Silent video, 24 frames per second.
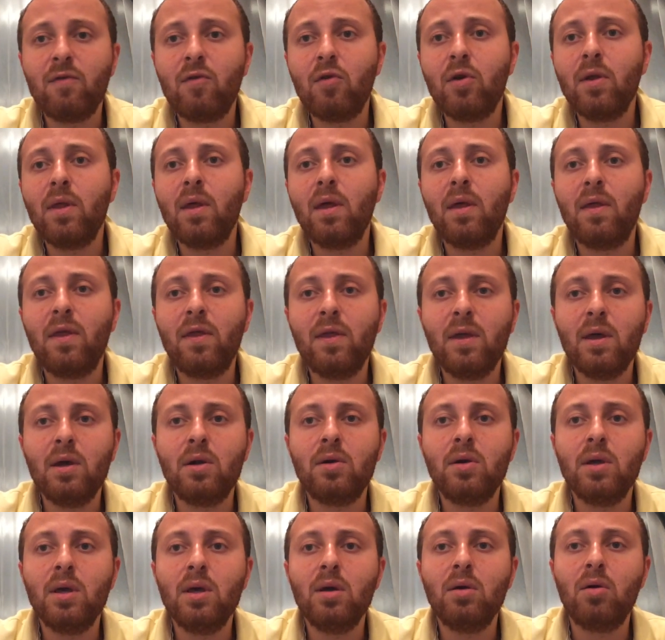for the
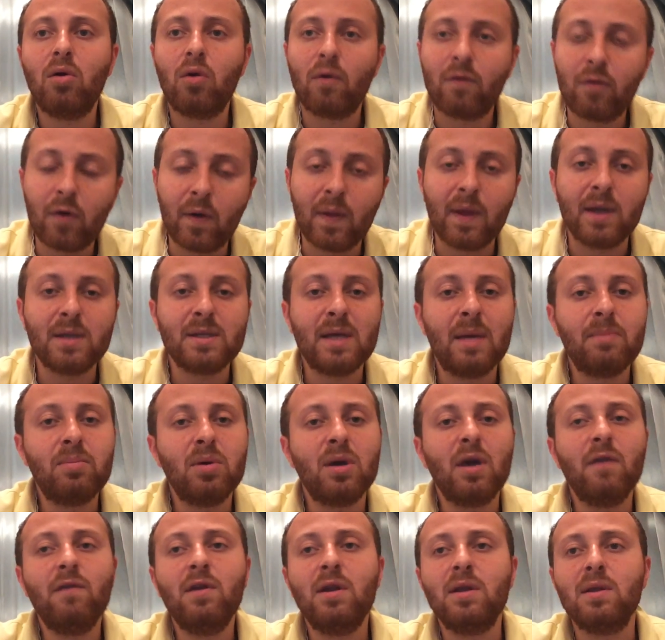theory, or for the example
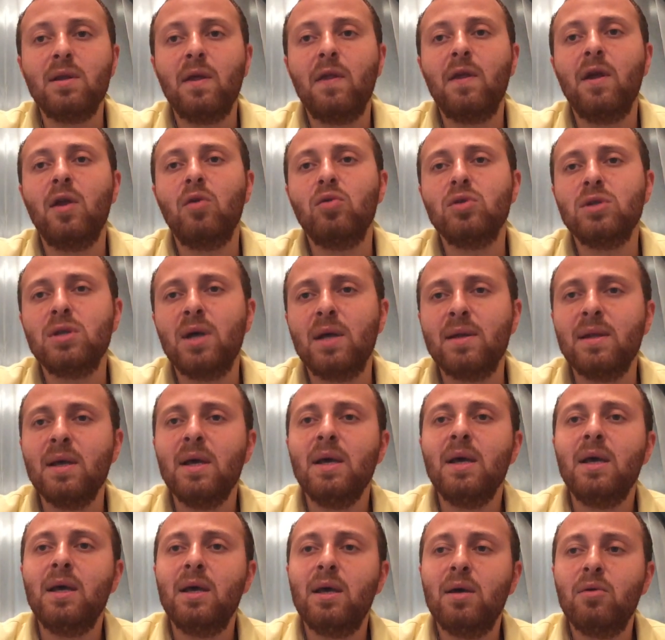given in the theory, was that
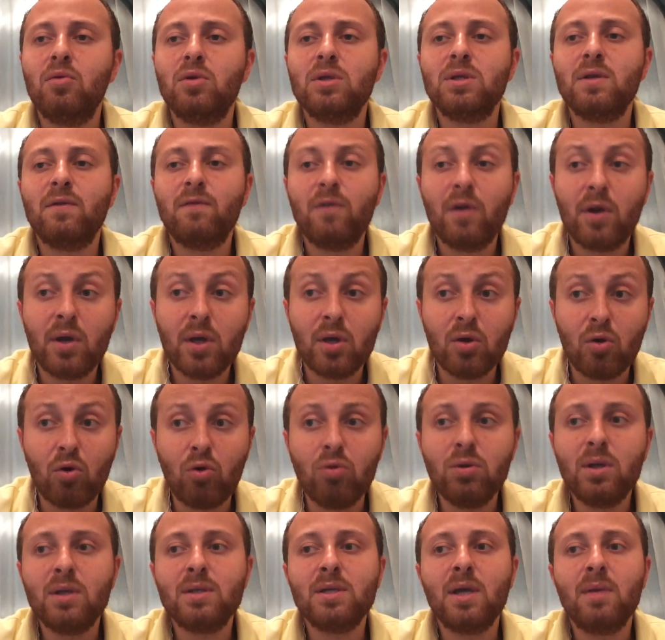it was a very
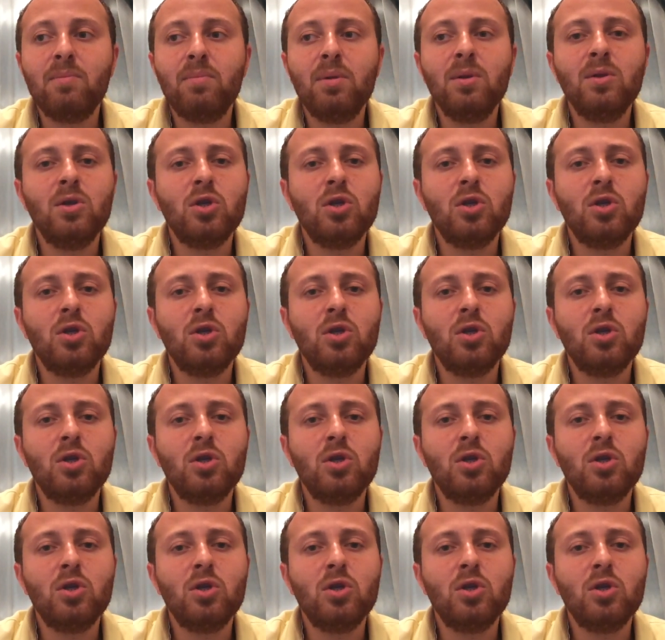old example.